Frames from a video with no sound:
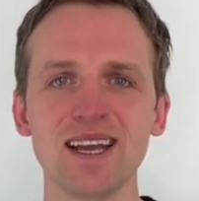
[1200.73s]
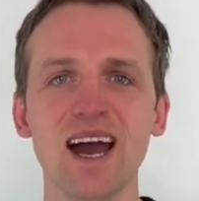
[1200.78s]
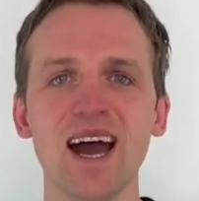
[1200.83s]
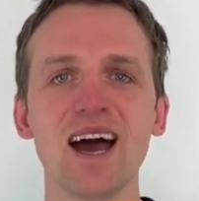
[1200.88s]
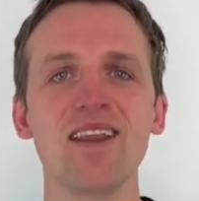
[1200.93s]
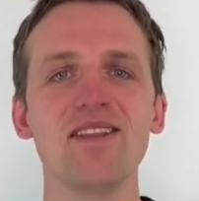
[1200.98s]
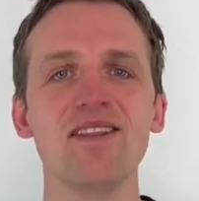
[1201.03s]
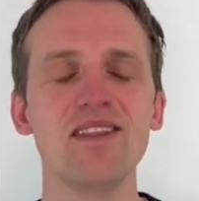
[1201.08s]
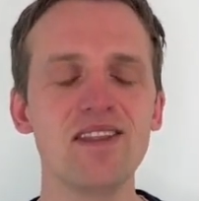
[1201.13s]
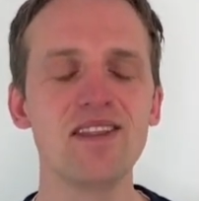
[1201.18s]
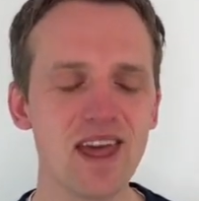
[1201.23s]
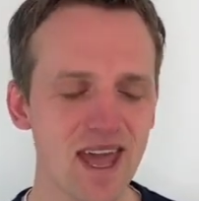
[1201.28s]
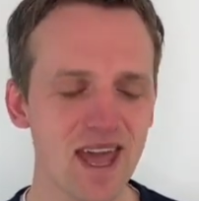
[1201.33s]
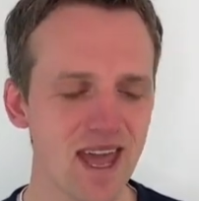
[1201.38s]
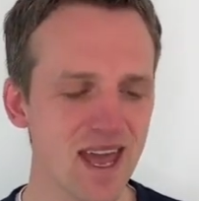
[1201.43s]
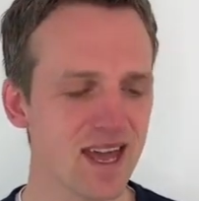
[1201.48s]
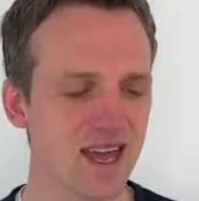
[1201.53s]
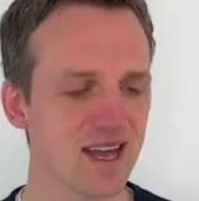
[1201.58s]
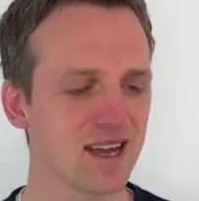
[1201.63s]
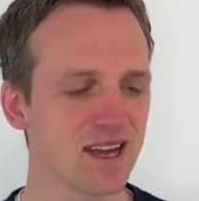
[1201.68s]
and
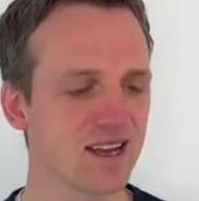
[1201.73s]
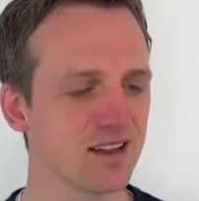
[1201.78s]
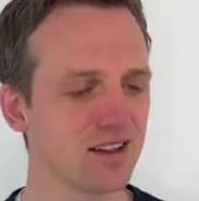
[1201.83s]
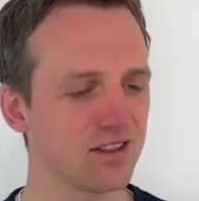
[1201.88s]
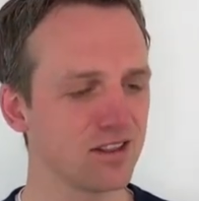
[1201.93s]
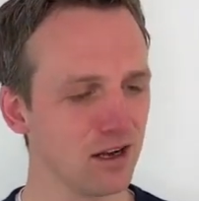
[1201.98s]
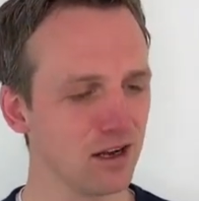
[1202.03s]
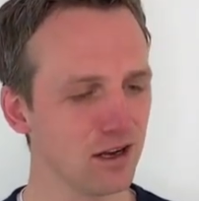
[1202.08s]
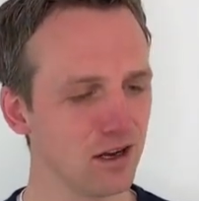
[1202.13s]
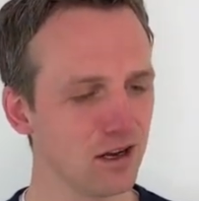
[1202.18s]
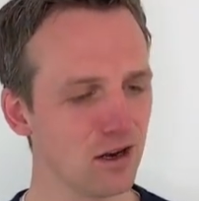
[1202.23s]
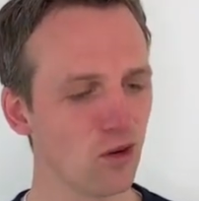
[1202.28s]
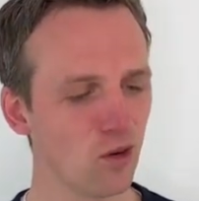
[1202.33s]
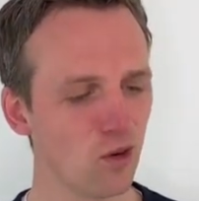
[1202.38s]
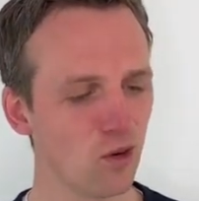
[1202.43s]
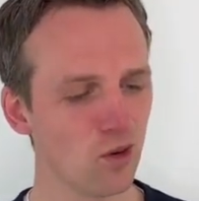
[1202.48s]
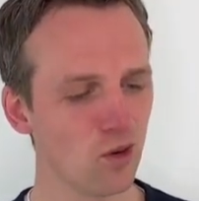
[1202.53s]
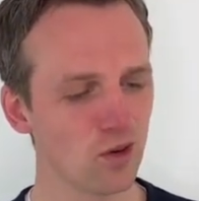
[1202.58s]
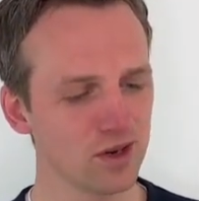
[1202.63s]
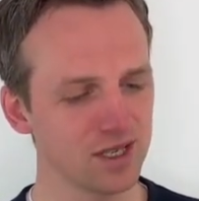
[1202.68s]
there the
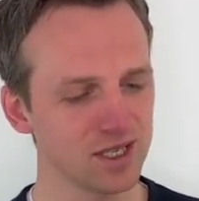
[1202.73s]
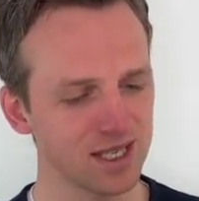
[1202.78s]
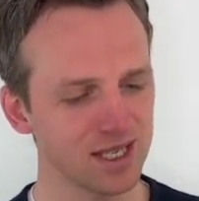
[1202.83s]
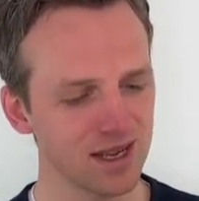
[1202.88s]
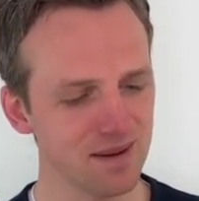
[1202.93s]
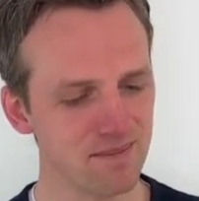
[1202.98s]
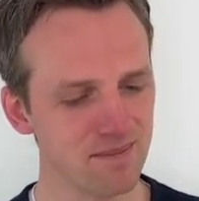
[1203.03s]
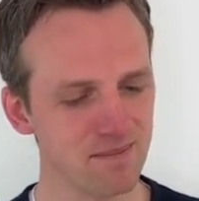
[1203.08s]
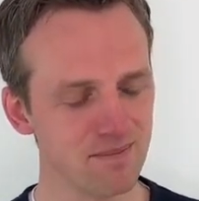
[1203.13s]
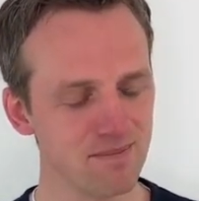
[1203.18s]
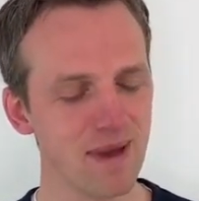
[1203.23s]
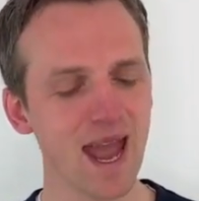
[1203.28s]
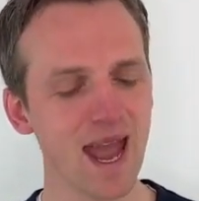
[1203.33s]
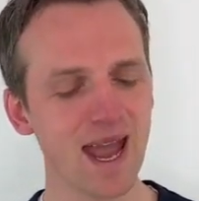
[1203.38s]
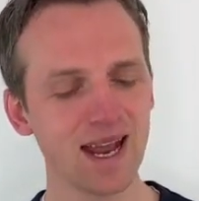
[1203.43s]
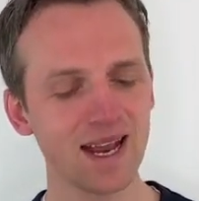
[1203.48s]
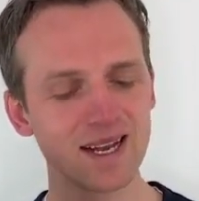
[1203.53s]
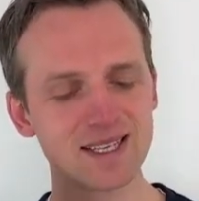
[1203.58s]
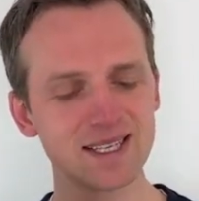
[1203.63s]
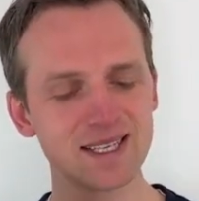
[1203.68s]
Lord
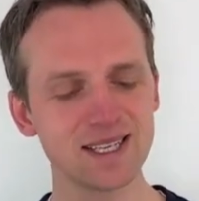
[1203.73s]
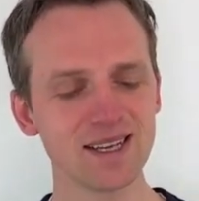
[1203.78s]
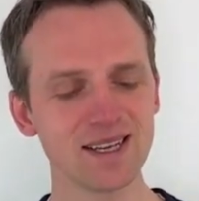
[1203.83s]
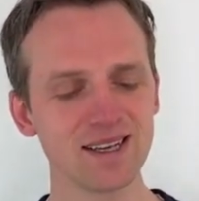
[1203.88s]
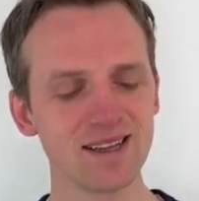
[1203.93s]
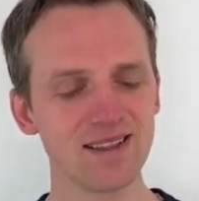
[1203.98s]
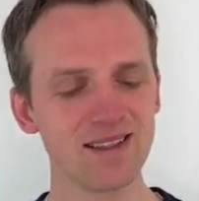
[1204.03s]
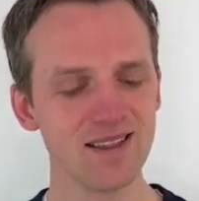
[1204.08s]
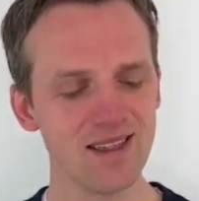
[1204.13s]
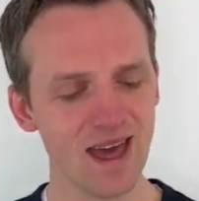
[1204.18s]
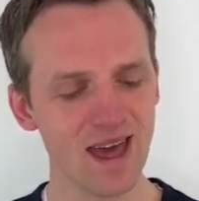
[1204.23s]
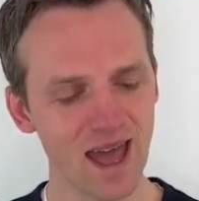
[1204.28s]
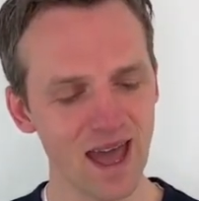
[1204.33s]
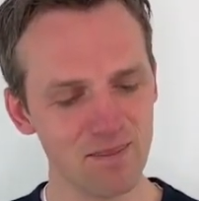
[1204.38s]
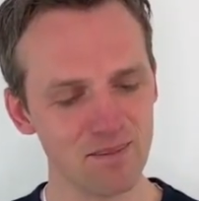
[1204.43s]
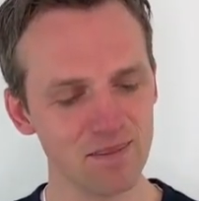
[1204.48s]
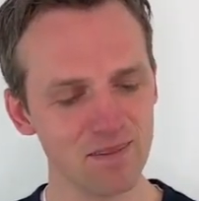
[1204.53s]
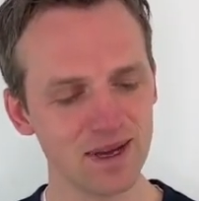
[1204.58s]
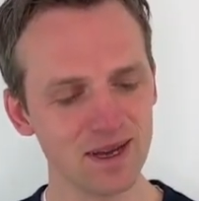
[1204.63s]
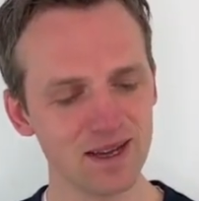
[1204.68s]
met
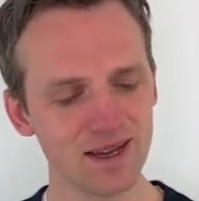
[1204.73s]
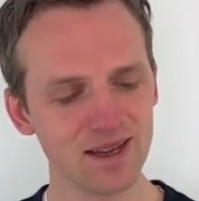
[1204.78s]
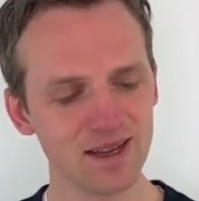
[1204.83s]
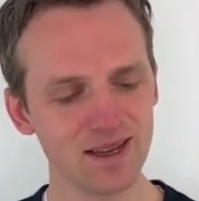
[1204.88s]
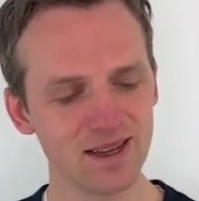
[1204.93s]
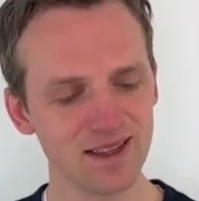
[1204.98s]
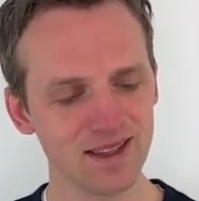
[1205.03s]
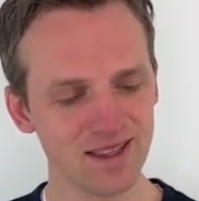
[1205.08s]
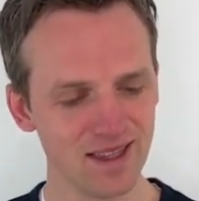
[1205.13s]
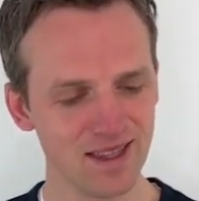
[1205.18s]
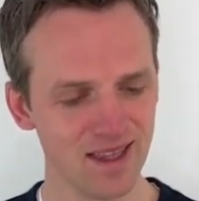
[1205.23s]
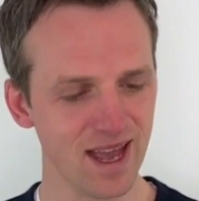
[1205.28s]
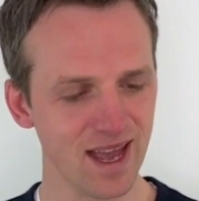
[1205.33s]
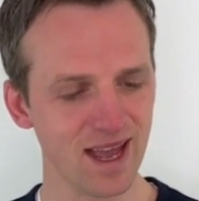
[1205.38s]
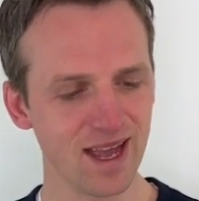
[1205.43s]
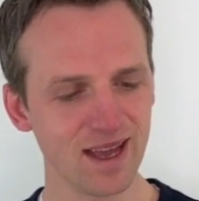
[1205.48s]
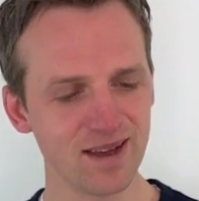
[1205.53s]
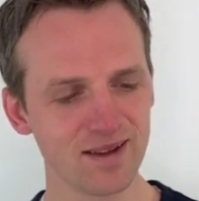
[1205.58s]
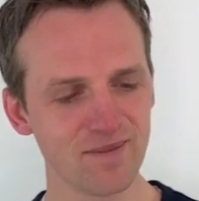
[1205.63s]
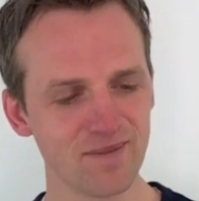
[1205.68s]
them
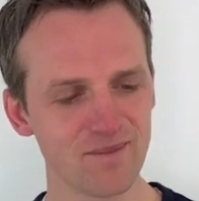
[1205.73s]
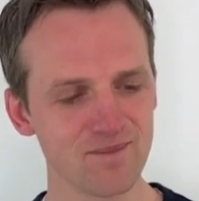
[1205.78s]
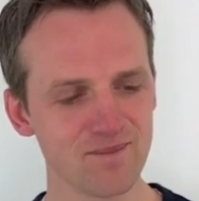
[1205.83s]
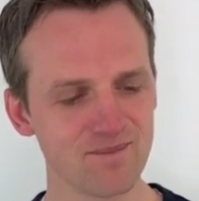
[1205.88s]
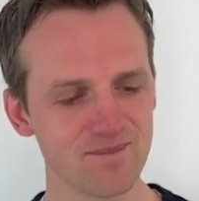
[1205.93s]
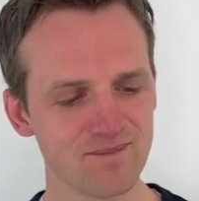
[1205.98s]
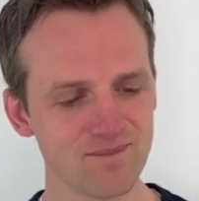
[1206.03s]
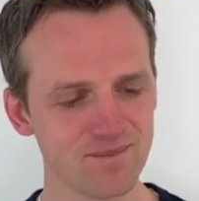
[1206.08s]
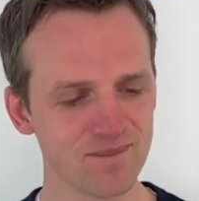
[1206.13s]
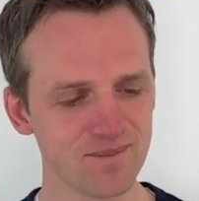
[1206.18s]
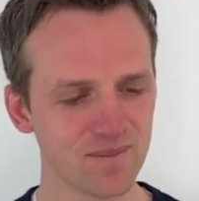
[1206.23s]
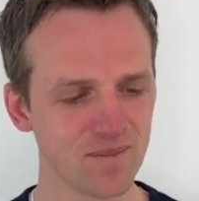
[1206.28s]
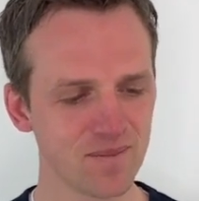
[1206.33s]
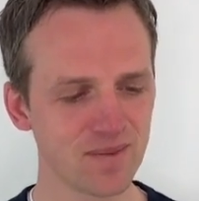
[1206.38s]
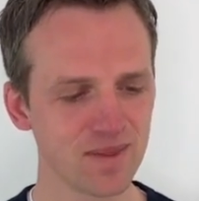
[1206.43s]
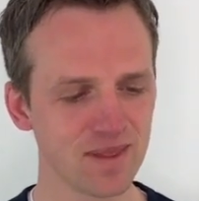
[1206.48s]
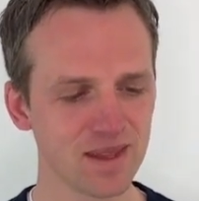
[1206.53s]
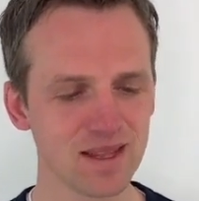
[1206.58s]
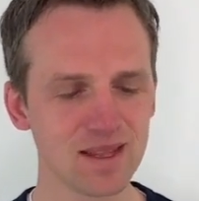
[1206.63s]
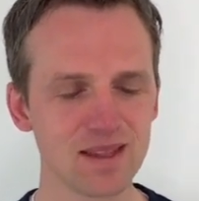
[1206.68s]
there.
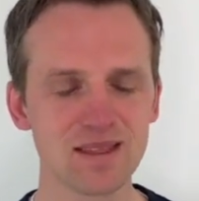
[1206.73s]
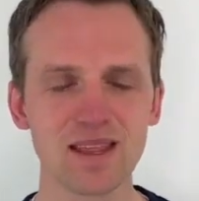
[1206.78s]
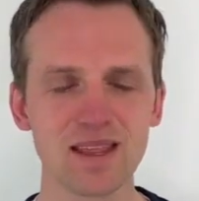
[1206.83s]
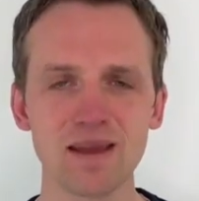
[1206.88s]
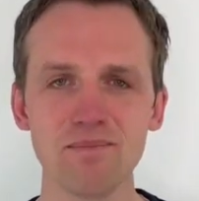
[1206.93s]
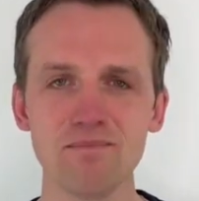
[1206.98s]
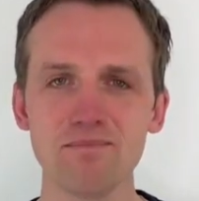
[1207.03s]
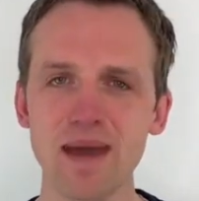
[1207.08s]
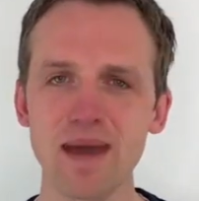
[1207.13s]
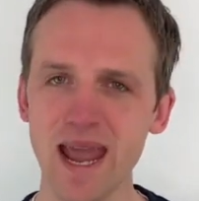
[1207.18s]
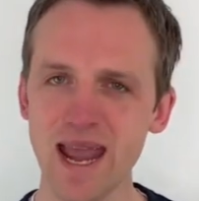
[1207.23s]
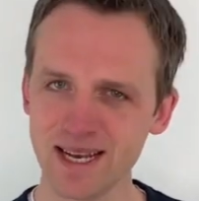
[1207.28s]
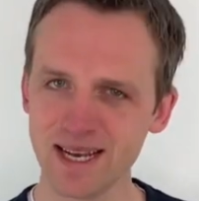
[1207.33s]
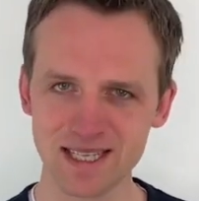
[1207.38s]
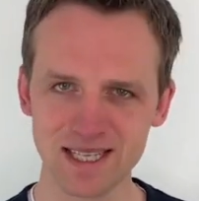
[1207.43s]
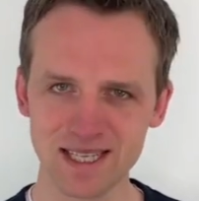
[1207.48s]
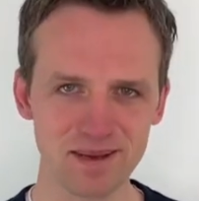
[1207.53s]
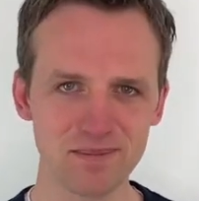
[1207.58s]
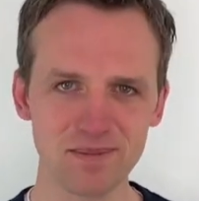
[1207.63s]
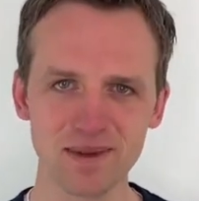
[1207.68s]
They met
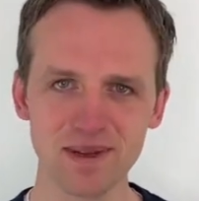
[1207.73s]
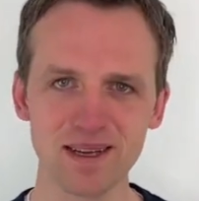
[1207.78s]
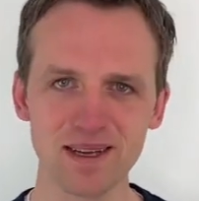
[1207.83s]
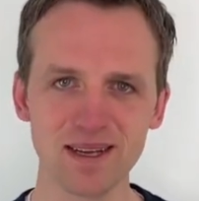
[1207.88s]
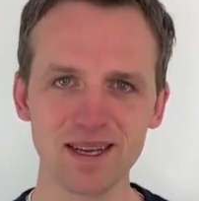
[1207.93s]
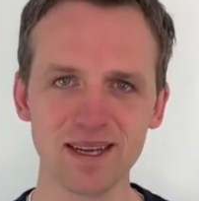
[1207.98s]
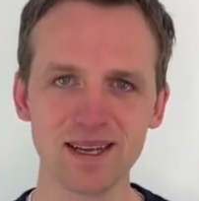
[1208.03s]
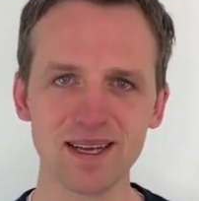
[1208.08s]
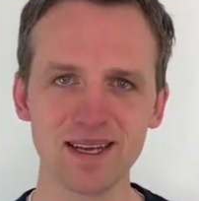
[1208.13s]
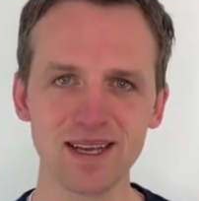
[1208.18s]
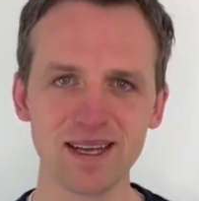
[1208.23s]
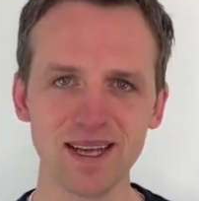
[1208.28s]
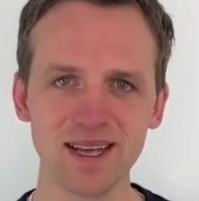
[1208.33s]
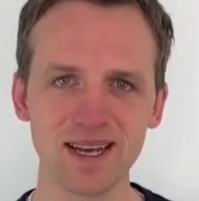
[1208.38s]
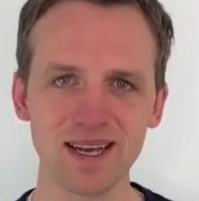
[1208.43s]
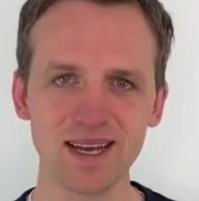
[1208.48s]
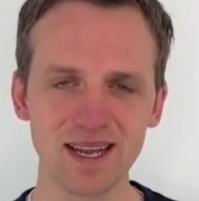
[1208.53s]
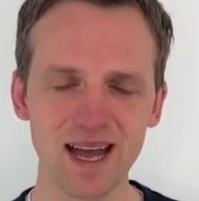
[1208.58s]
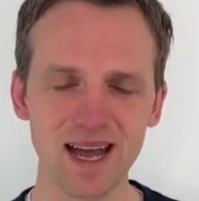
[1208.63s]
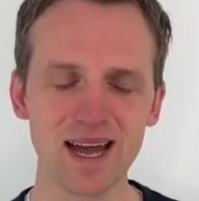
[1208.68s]
him
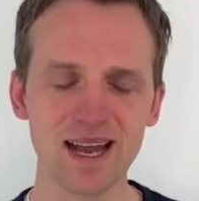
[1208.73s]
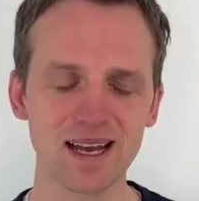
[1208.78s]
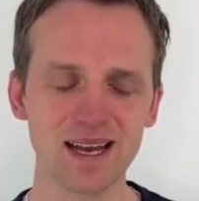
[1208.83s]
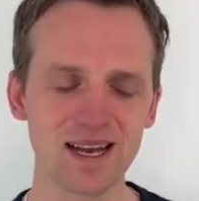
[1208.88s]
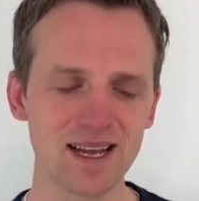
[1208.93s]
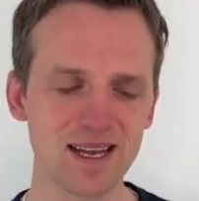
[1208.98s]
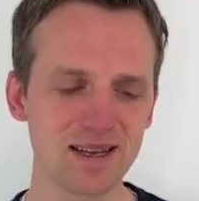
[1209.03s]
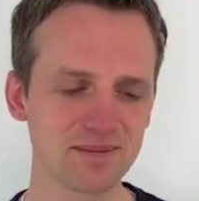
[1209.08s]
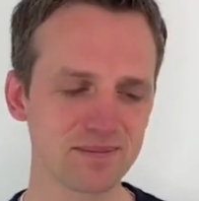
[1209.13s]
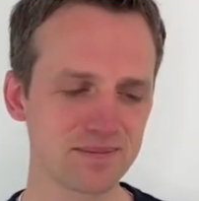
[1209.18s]
in Galilee.